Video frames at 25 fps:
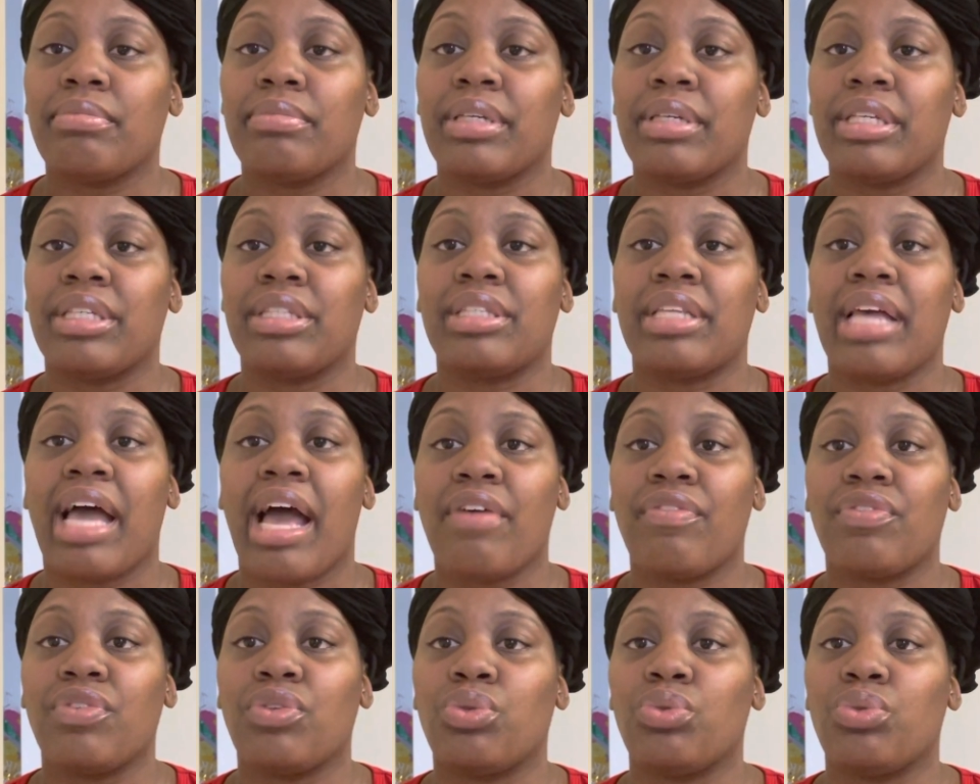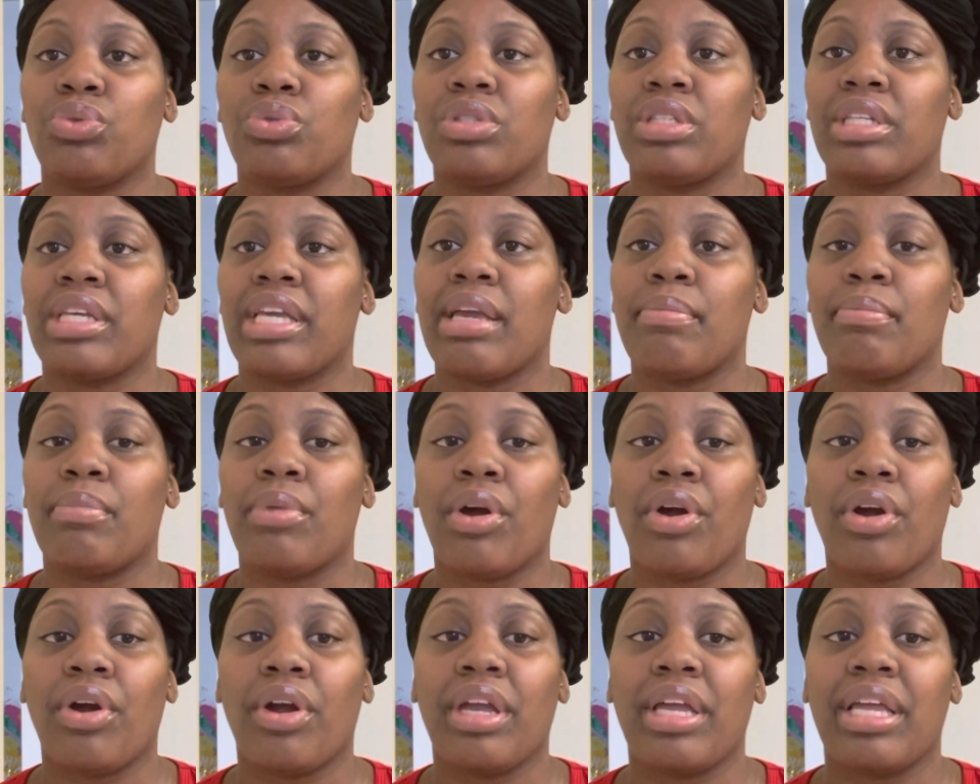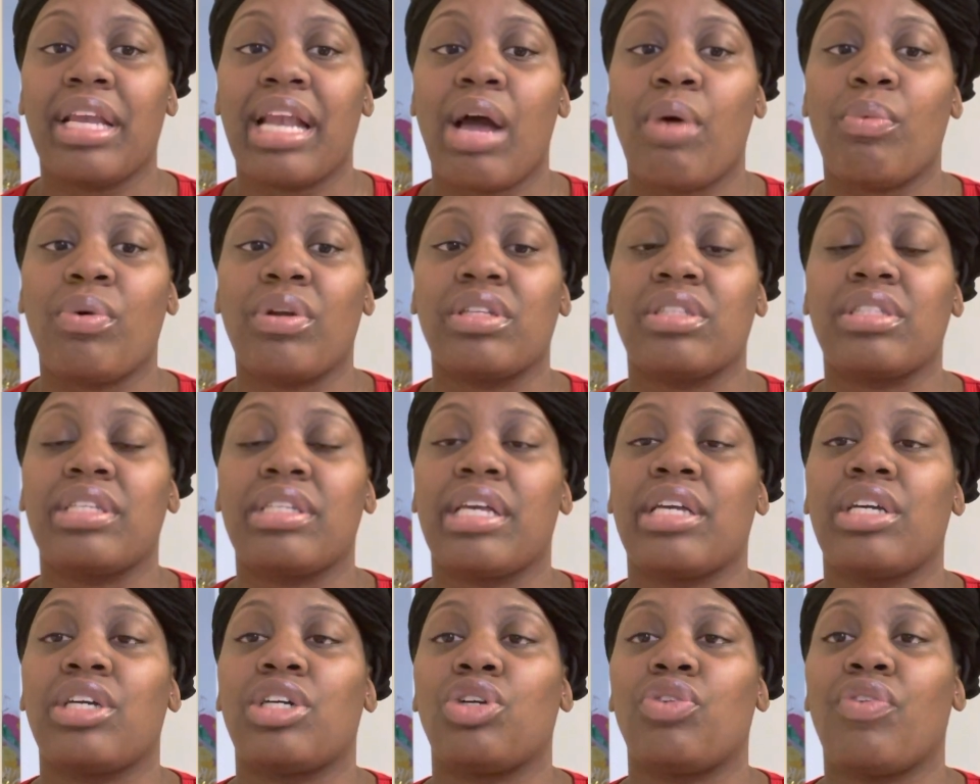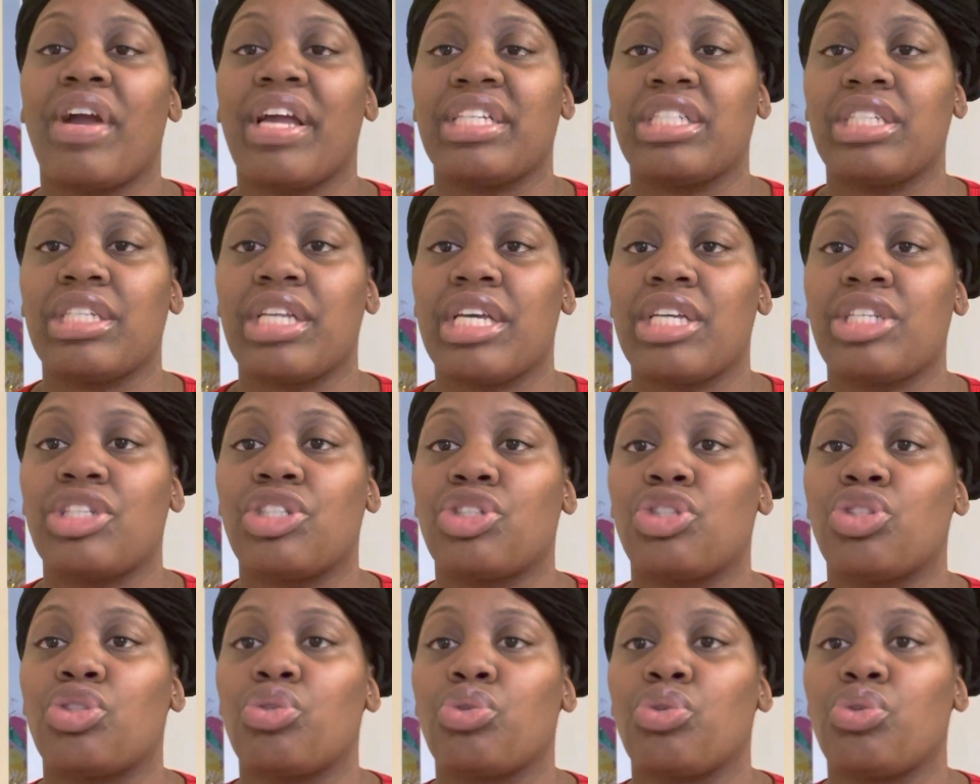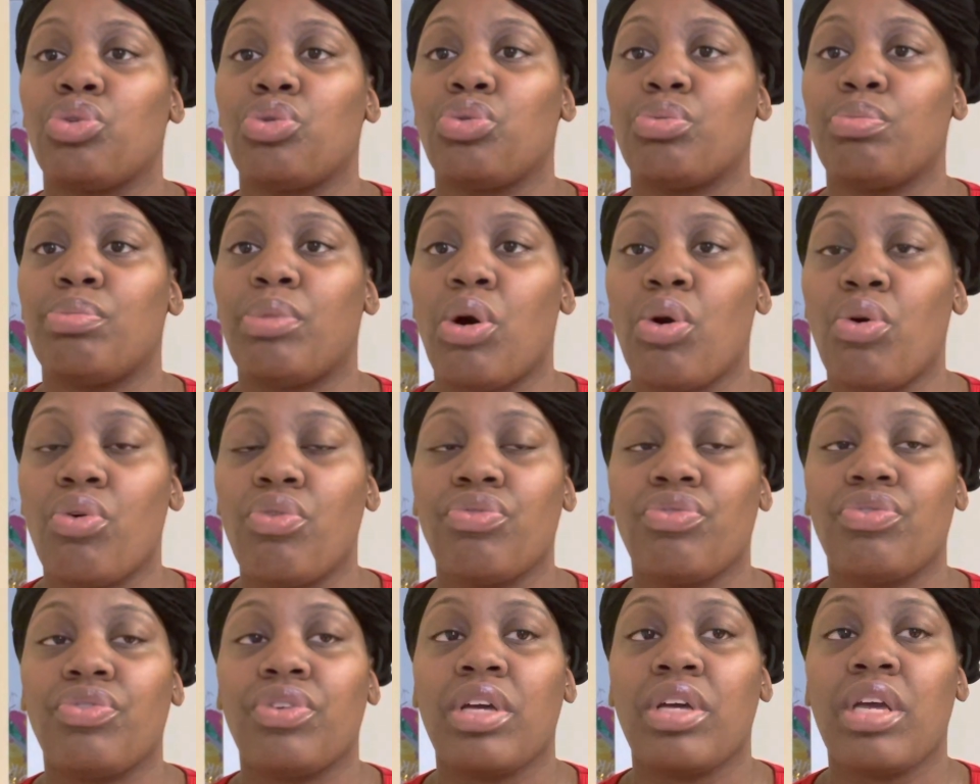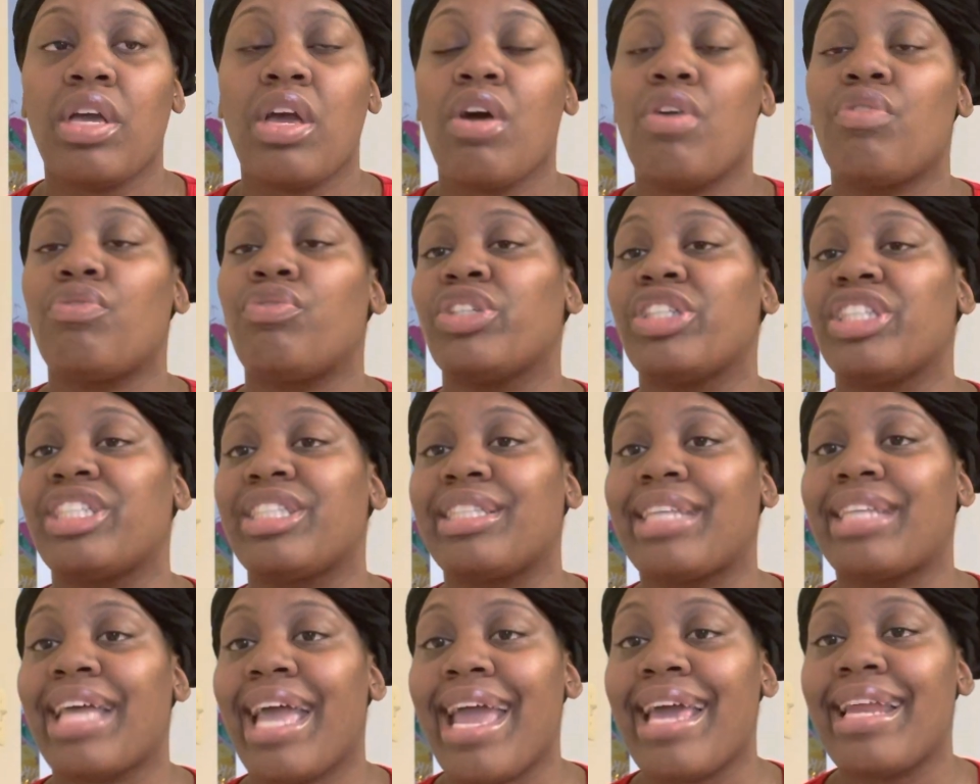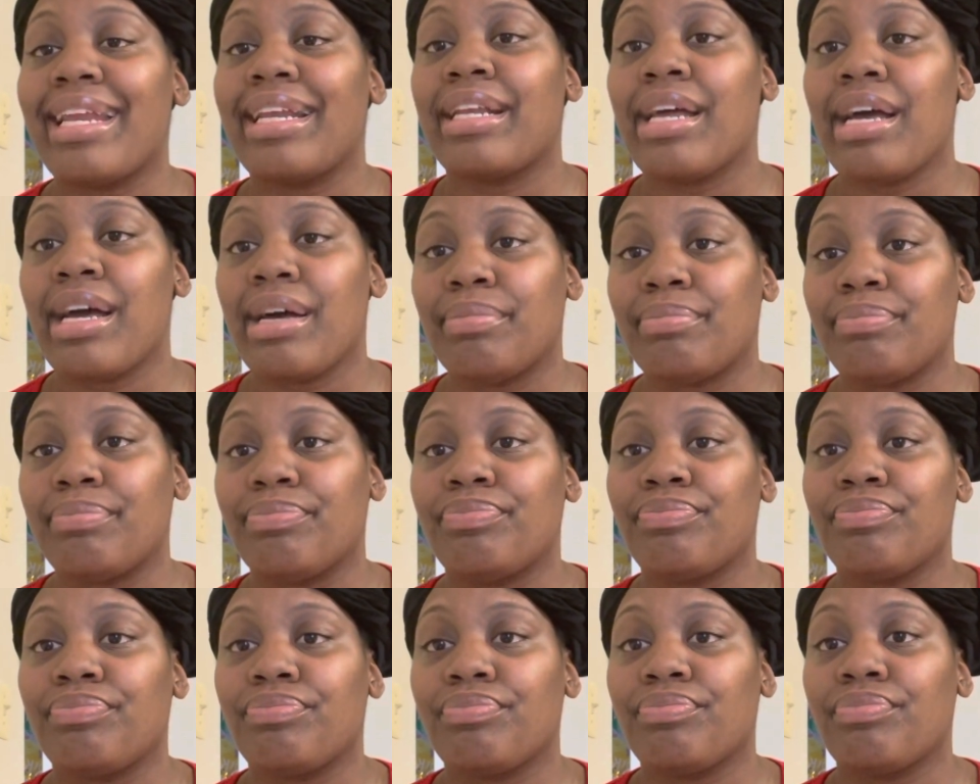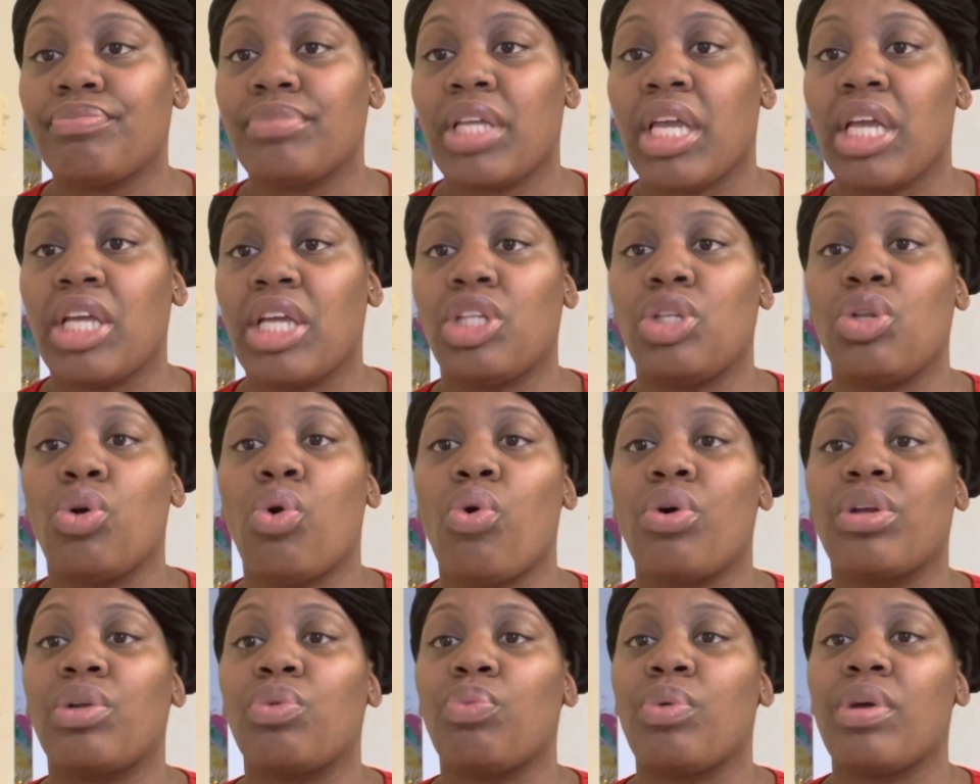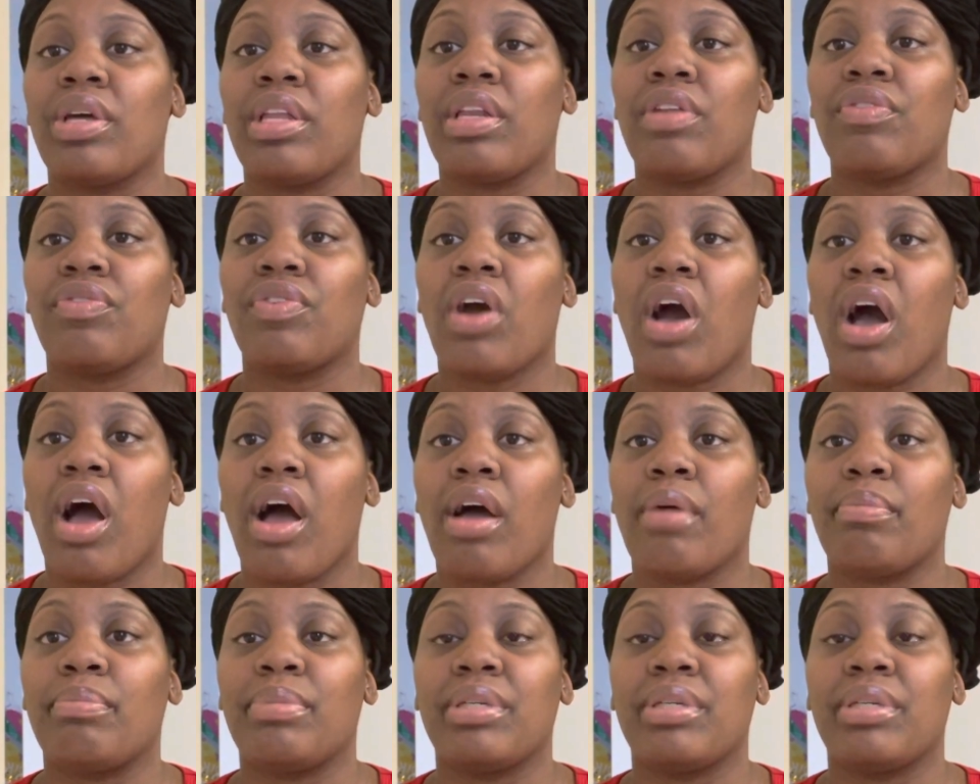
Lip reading: It's time for you to get married. And I want to say congratulations to you both for standing up and doing the will of God.